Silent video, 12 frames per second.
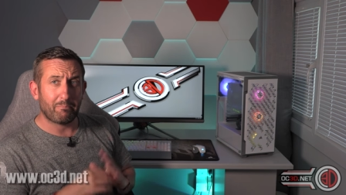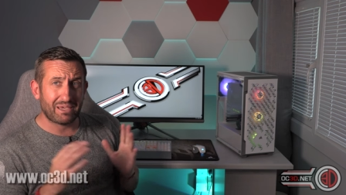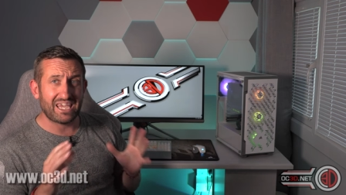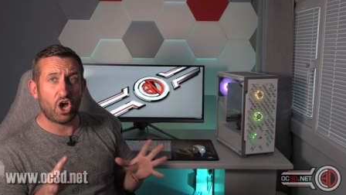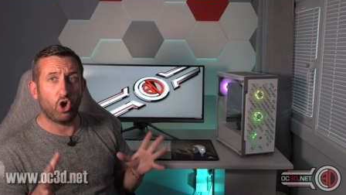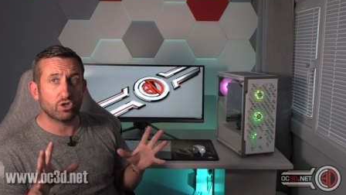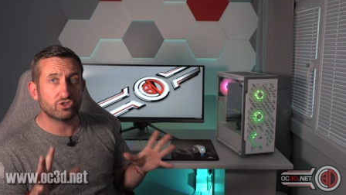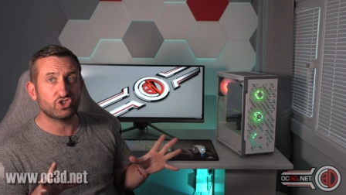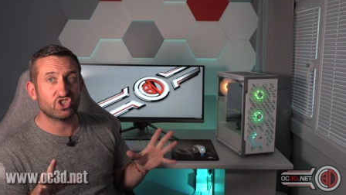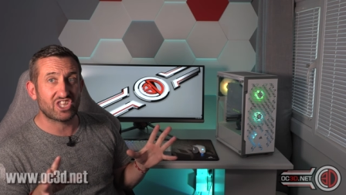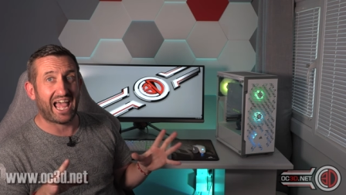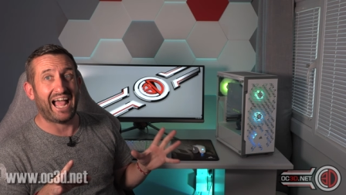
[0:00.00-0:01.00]

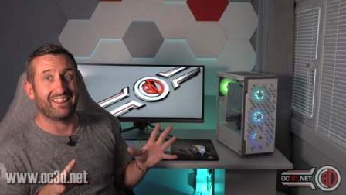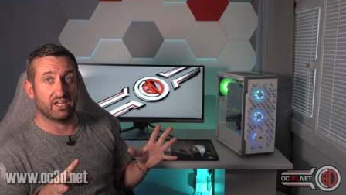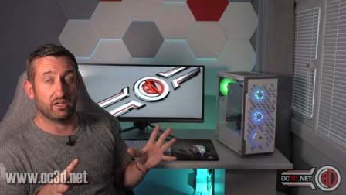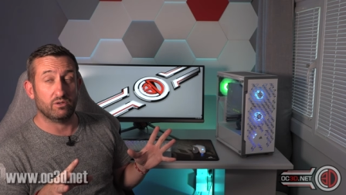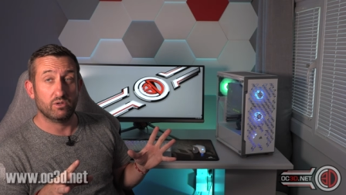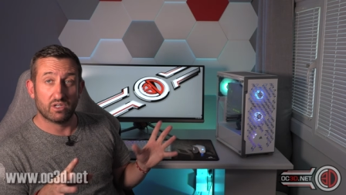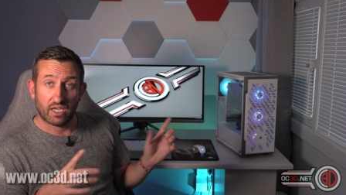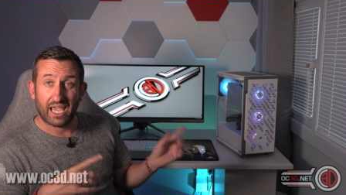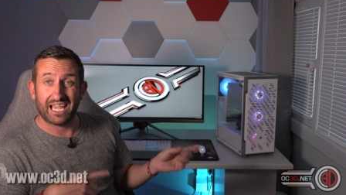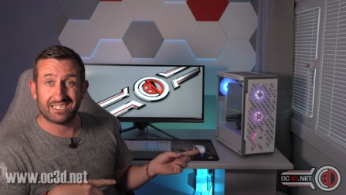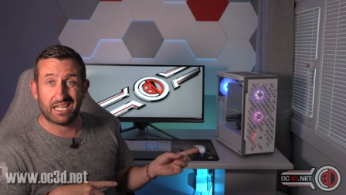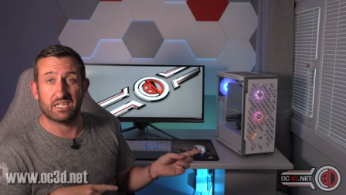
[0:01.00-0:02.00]
Beyond that though,
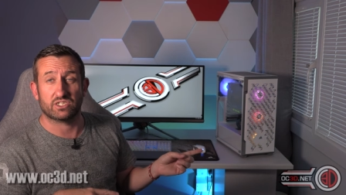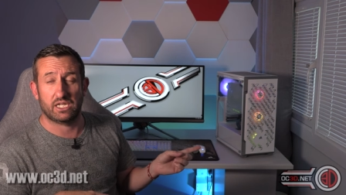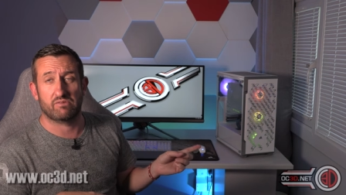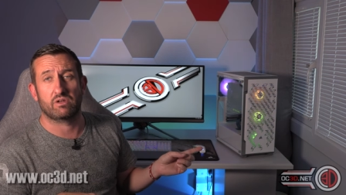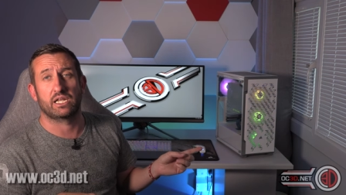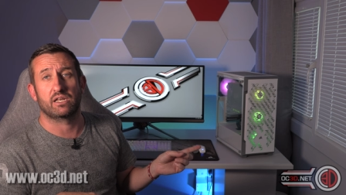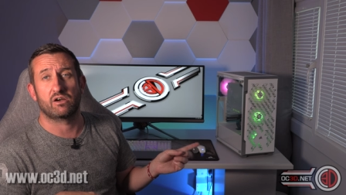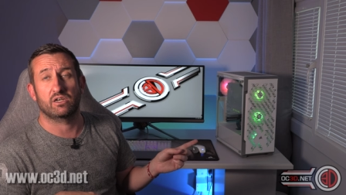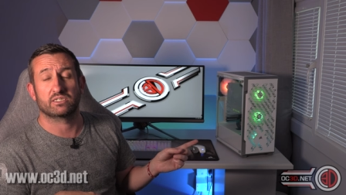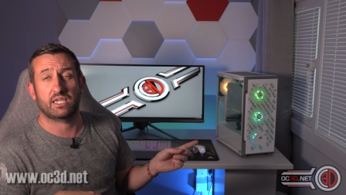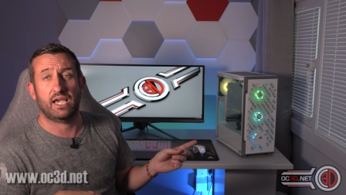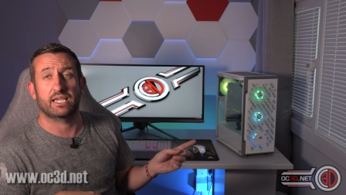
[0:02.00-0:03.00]
it's actually a really
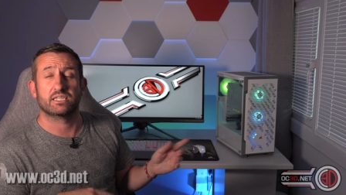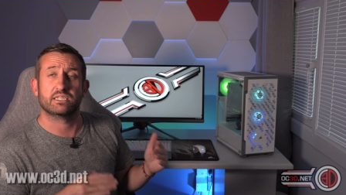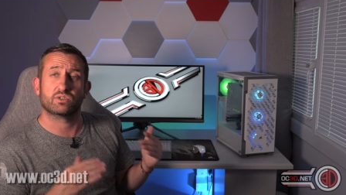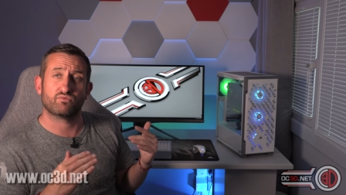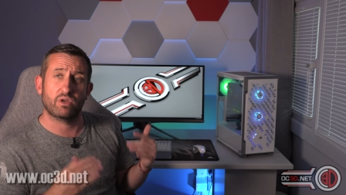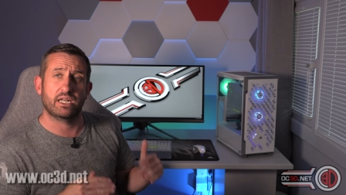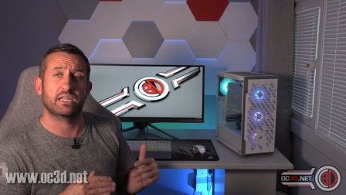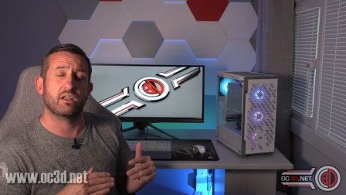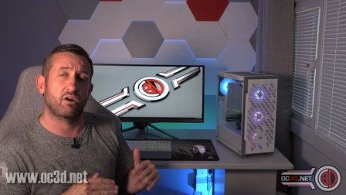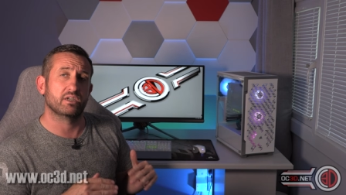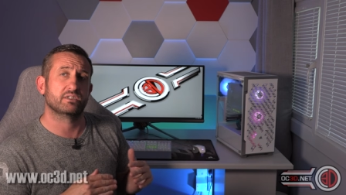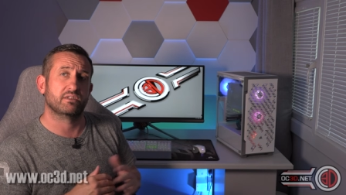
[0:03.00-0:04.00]
nice case. It's really
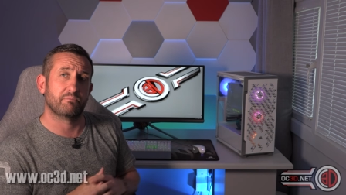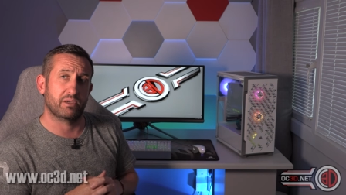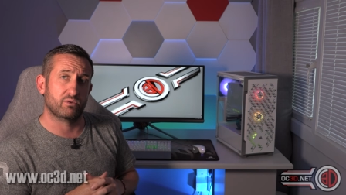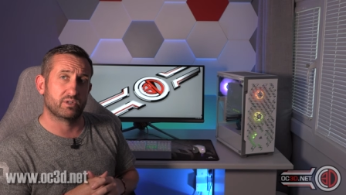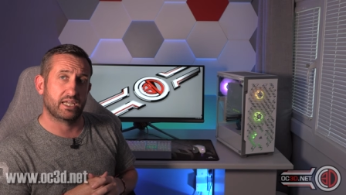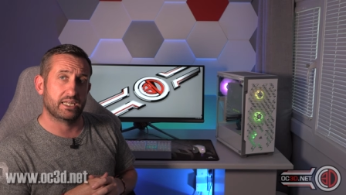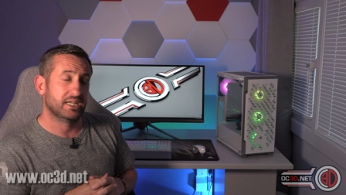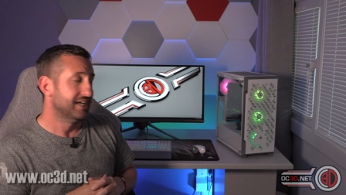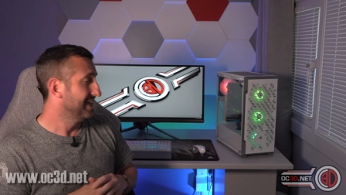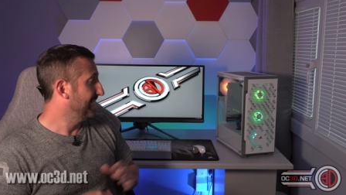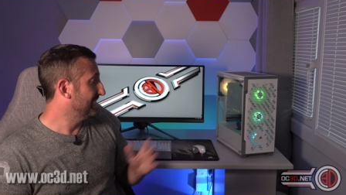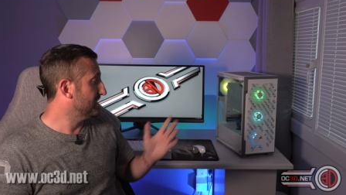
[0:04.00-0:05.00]
nice to build in.
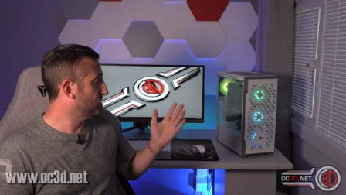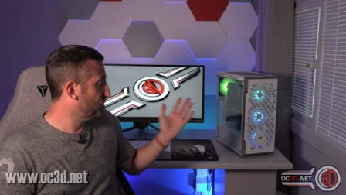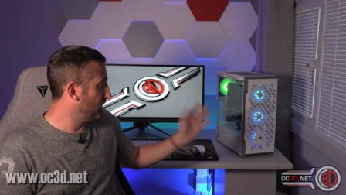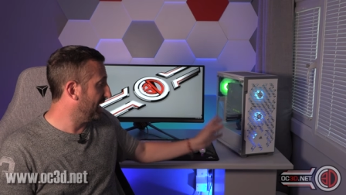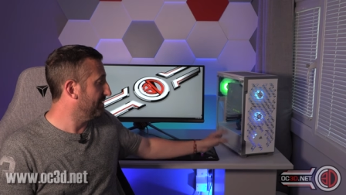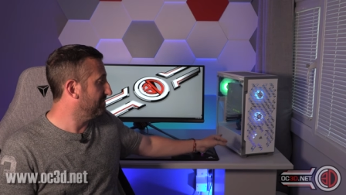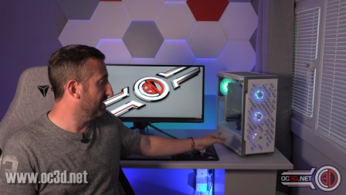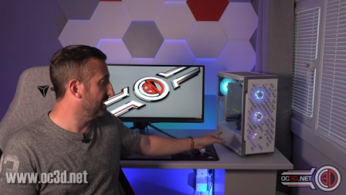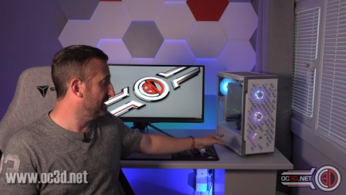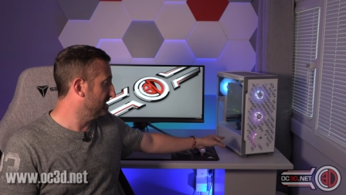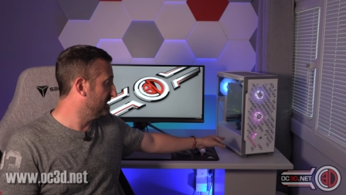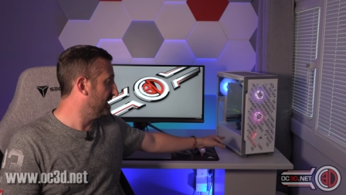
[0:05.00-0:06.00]
It's a shame that
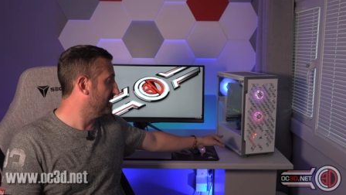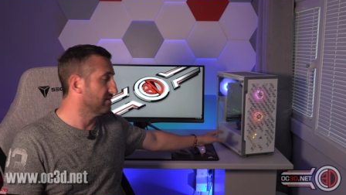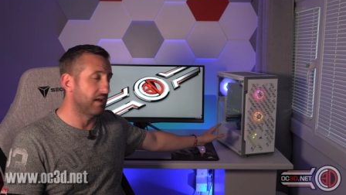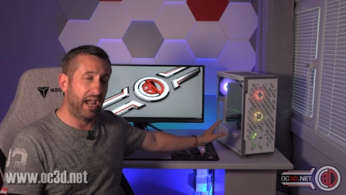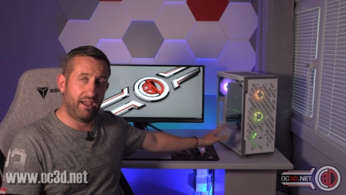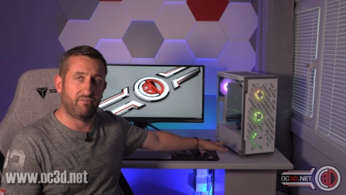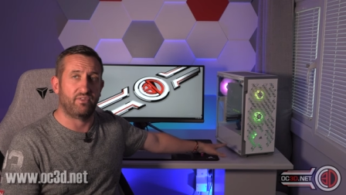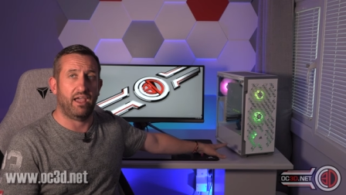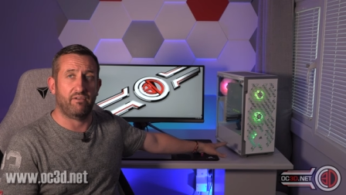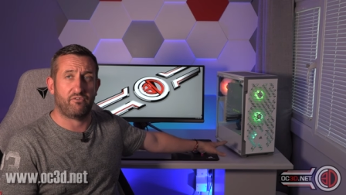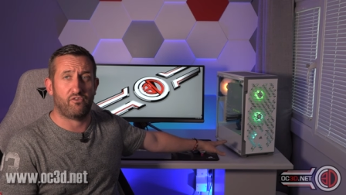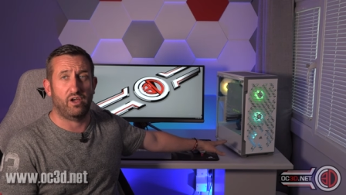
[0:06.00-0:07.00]
they didn't have
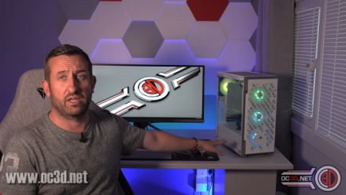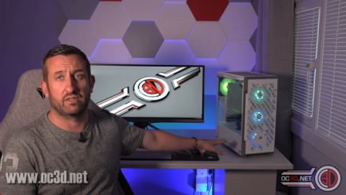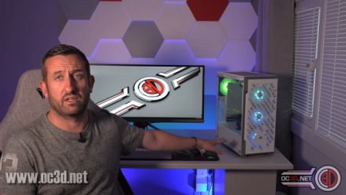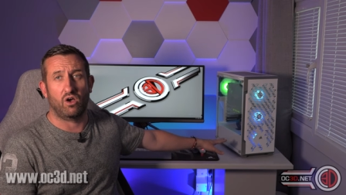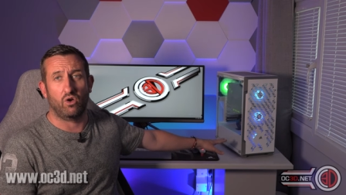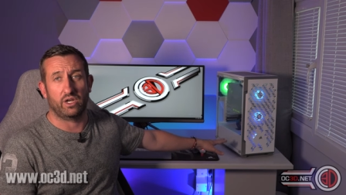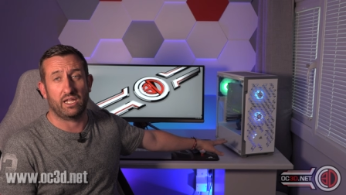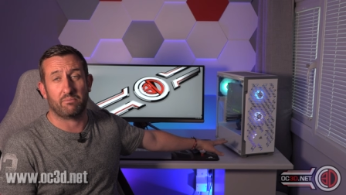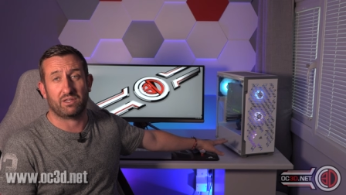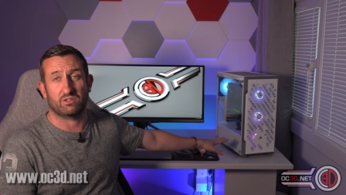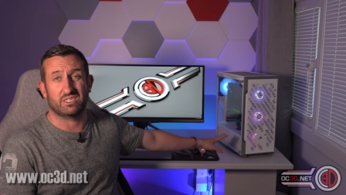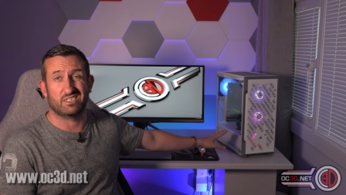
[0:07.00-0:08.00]
that front on it,
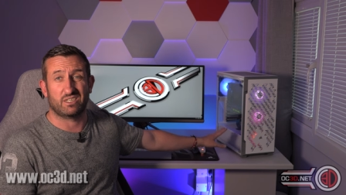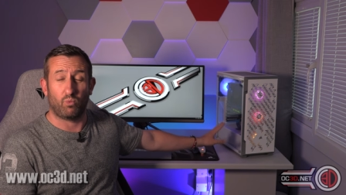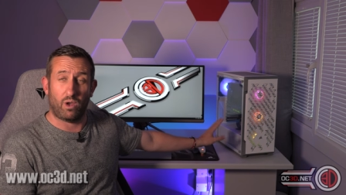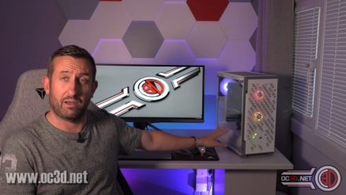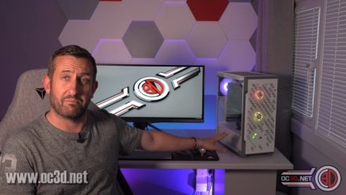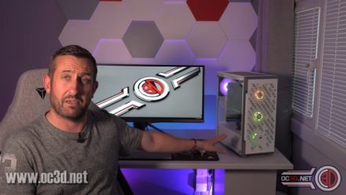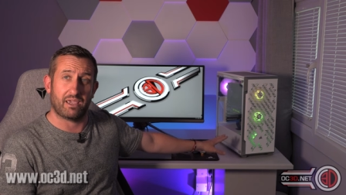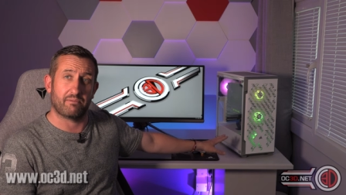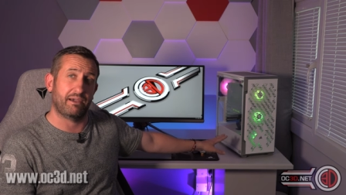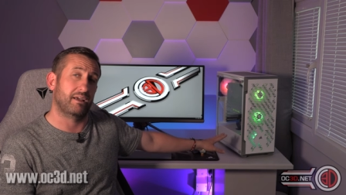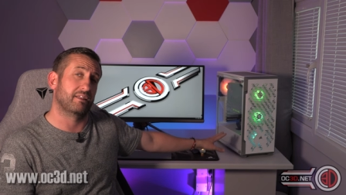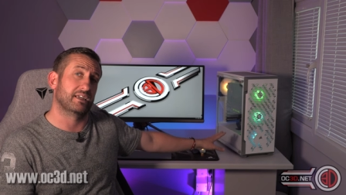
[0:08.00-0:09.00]
because it's the one bit
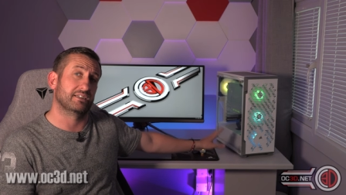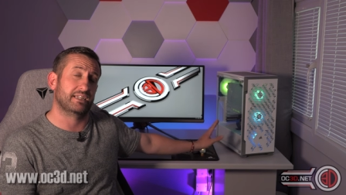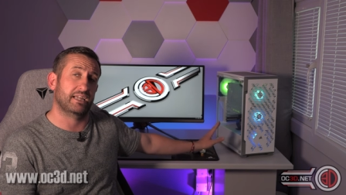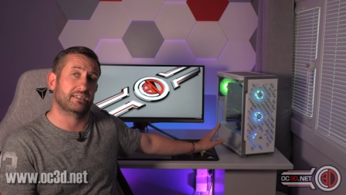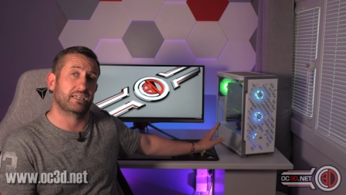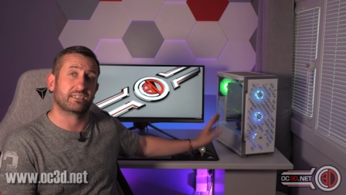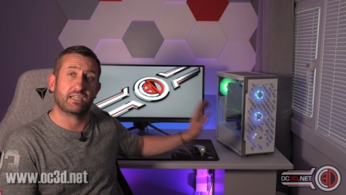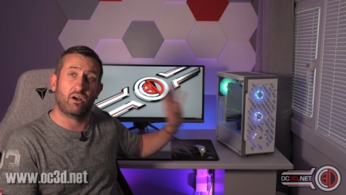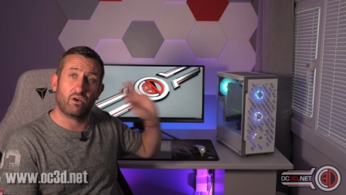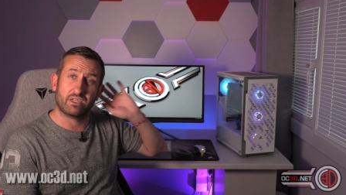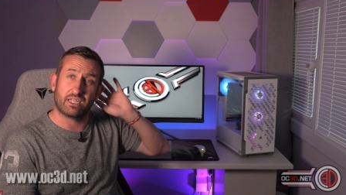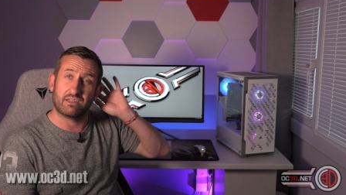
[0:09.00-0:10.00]
about the aesthetics that
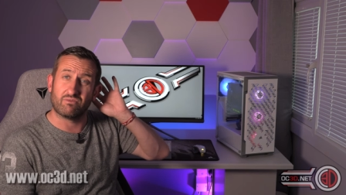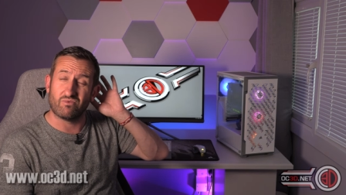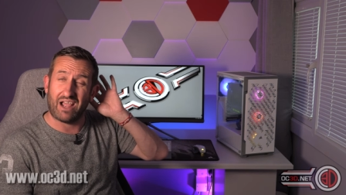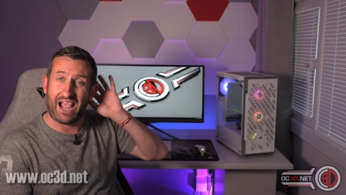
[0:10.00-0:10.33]
I didn't